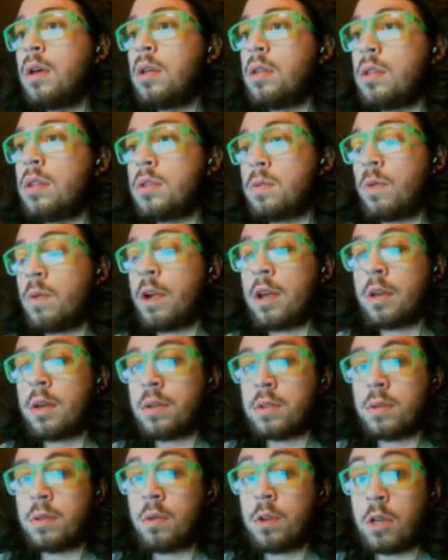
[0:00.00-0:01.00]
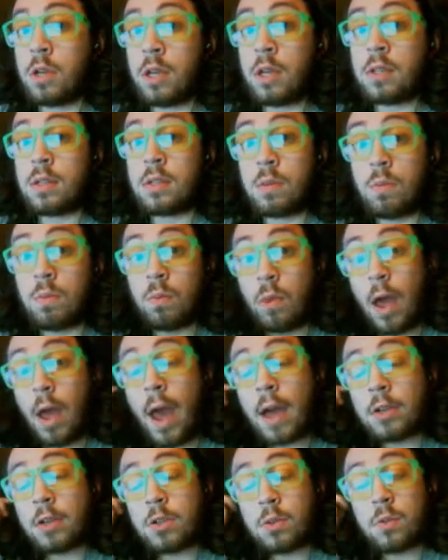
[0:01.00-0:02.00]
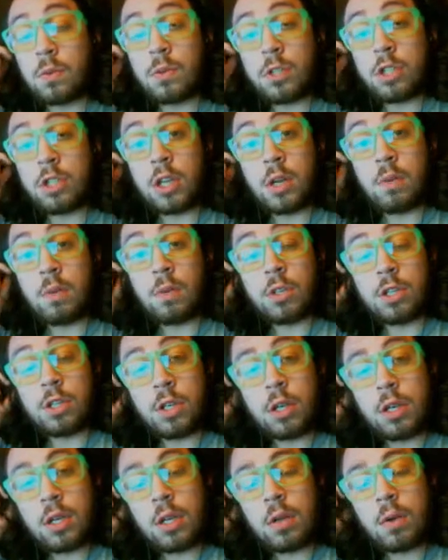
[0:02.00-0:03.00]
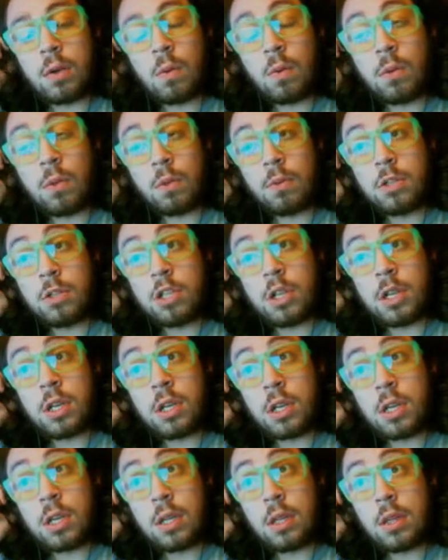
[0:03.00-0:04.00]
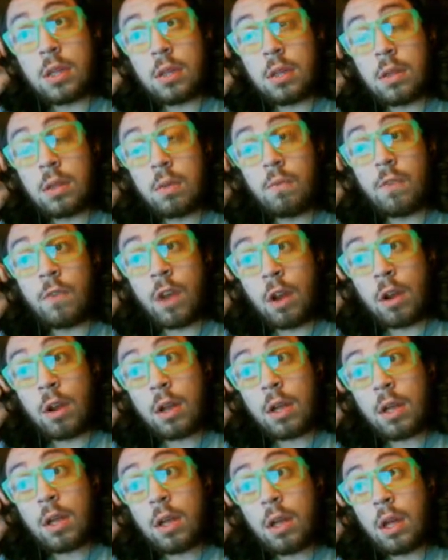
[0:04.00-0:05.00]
these rails in order to get some actual rigid rigidity or the rigidity vary